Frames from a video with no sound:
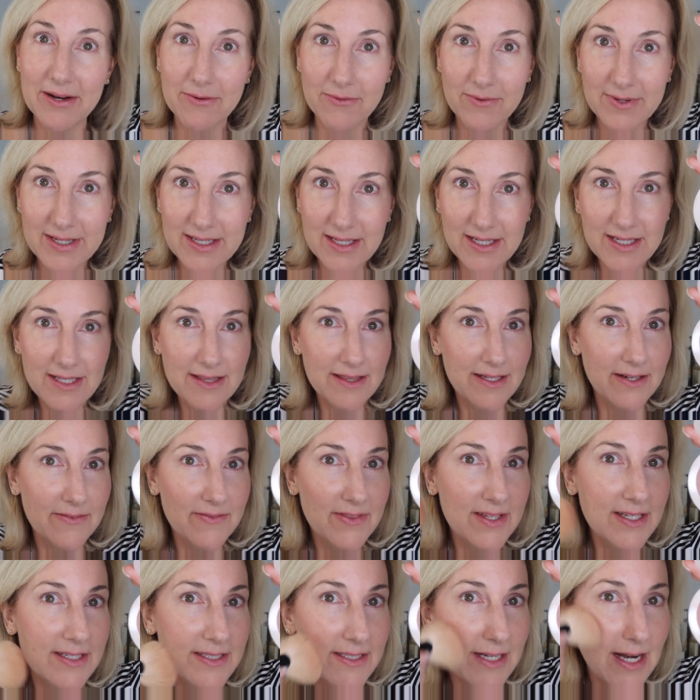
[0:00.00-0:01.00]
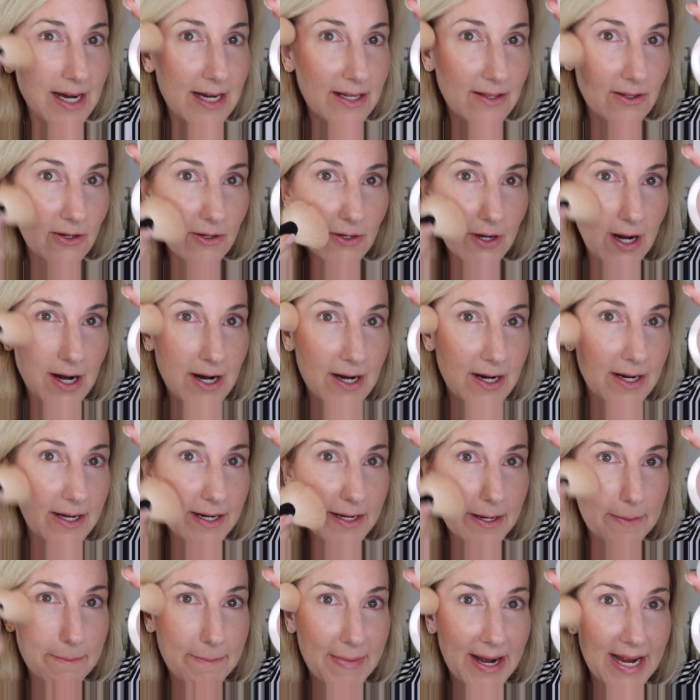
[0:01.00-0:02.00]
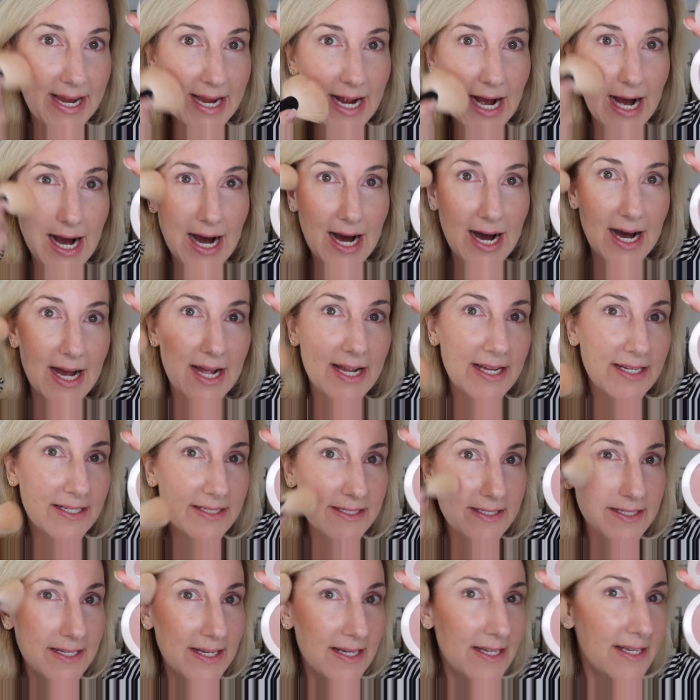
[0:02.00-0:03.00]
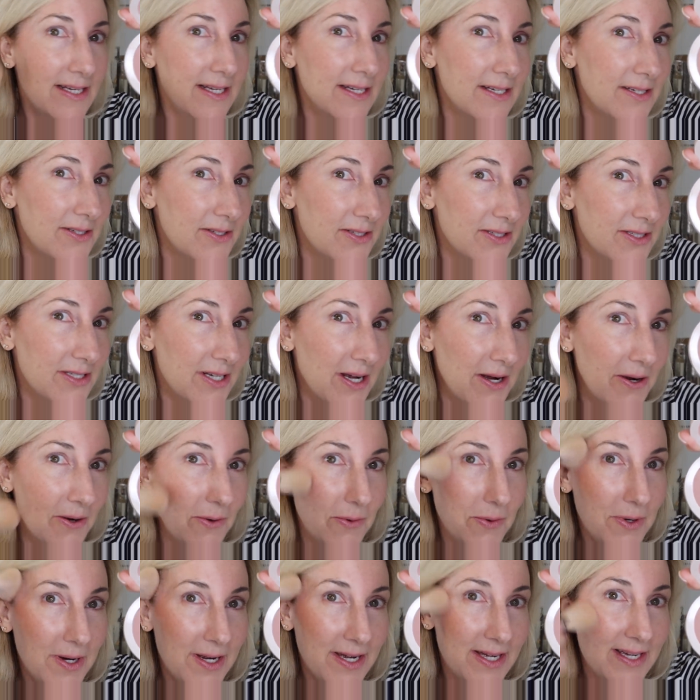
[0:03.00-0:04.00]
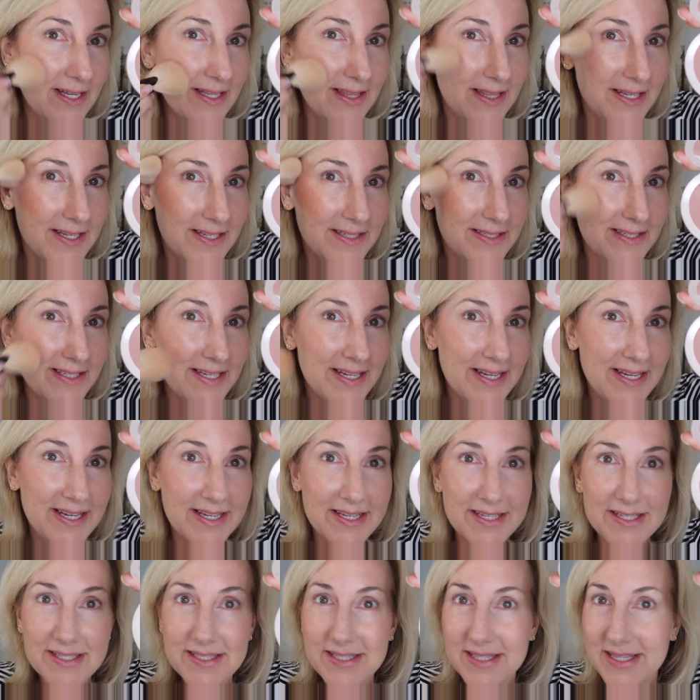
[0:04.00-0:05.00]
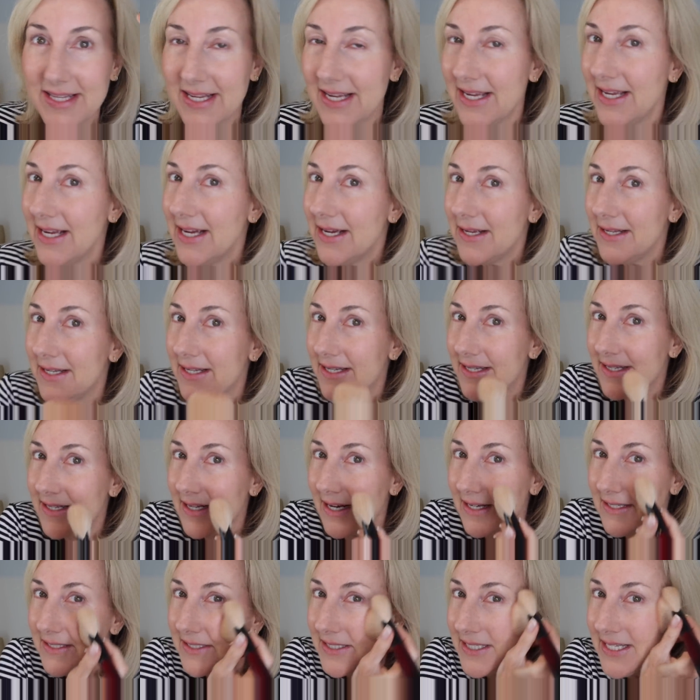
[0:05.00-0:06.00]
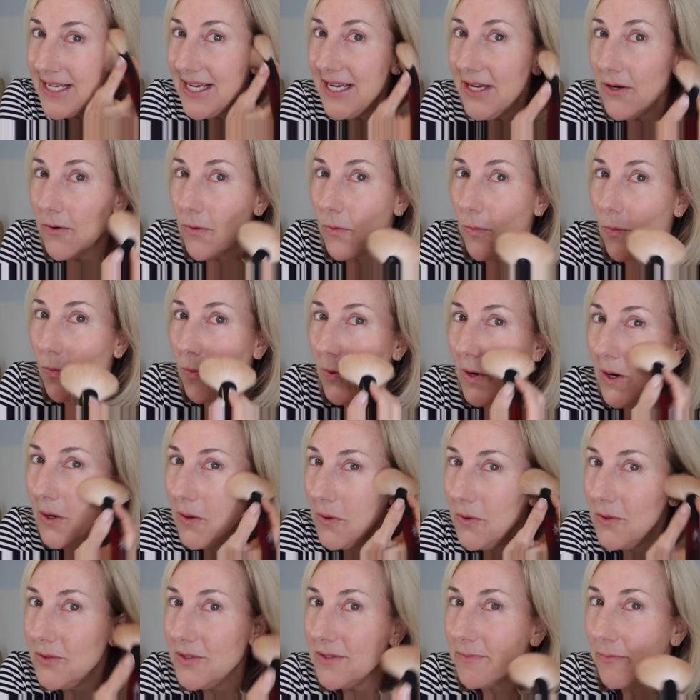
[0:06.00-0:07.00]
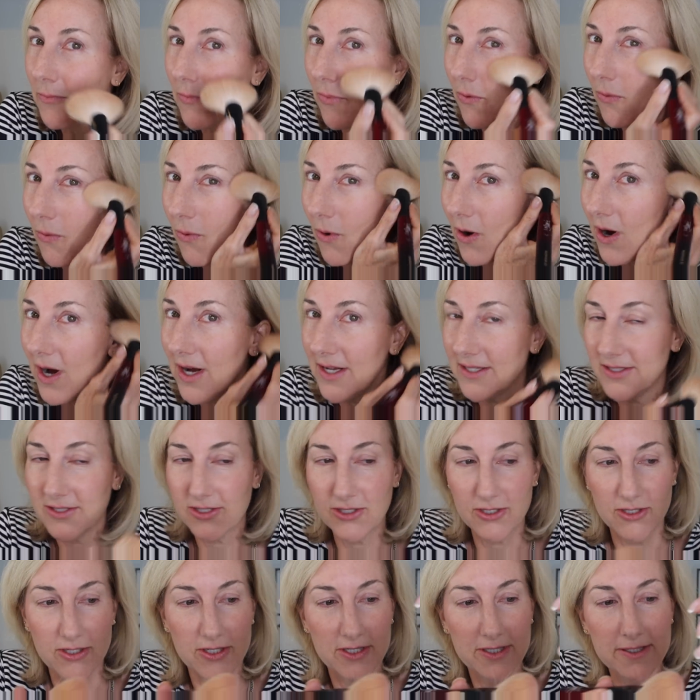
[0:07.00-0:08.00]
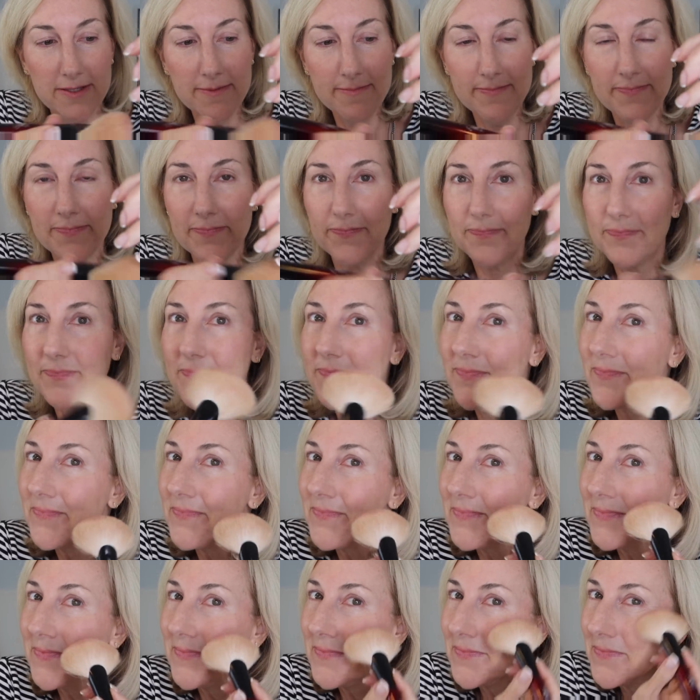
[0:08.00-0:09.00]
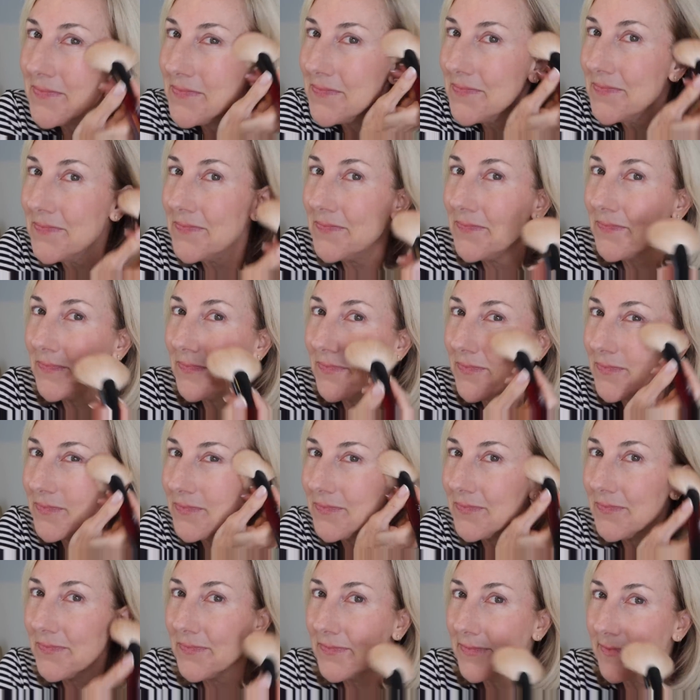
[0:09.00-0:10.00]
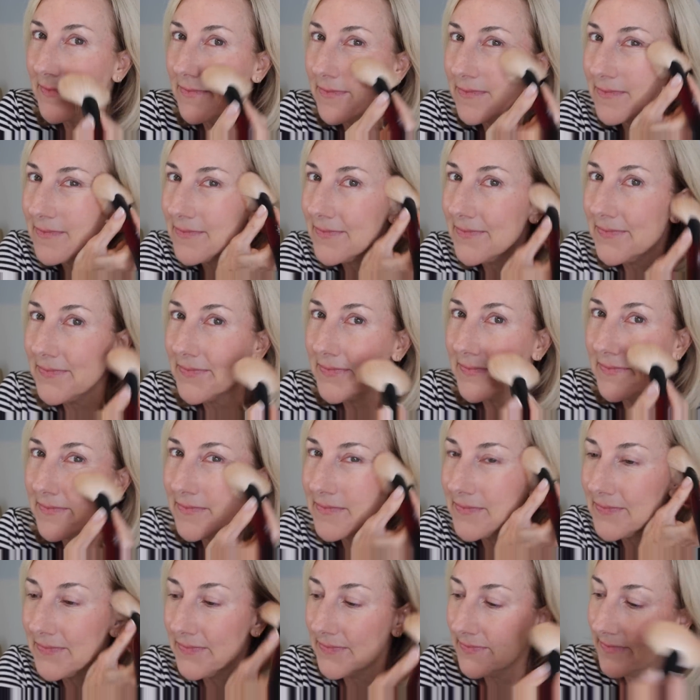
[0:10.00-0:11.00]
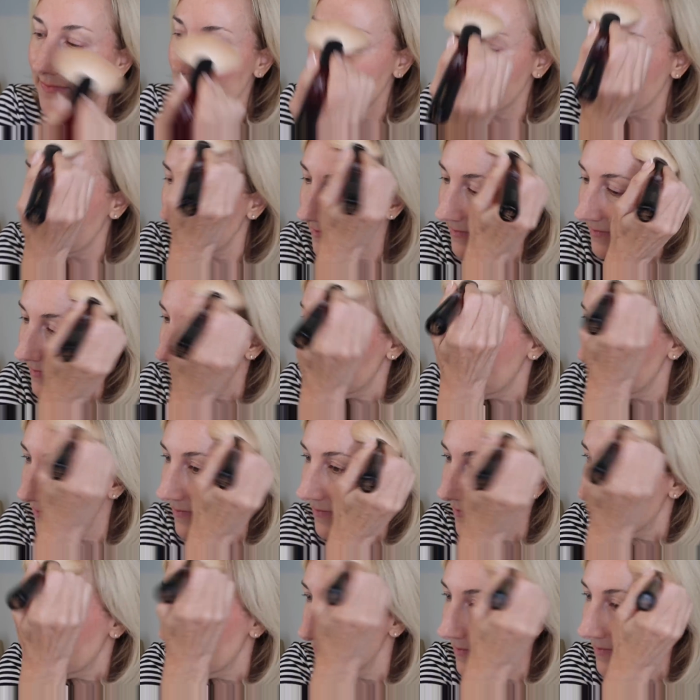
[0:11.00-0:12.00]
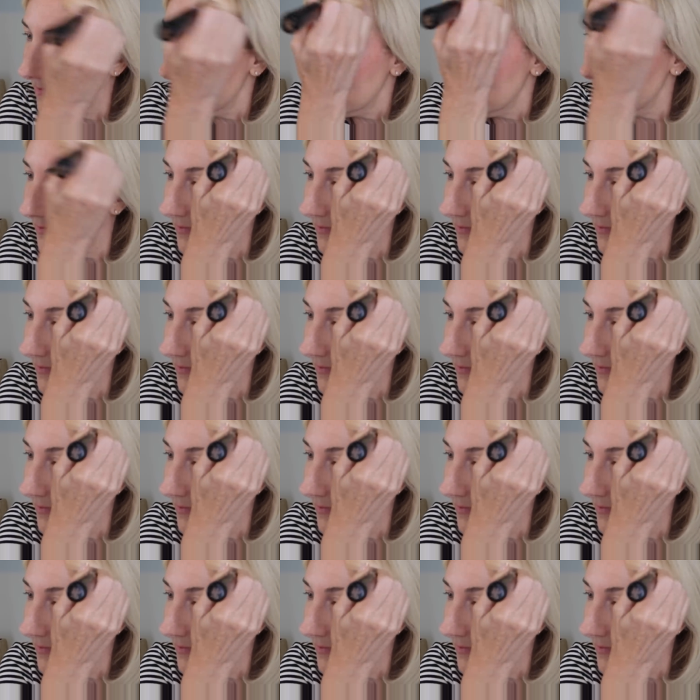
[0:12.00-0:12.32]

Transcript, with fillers: I really love this color on my eyes. So this is the Dusty Rose Bronzer. The bronzer is a silky powder that adds instant warmth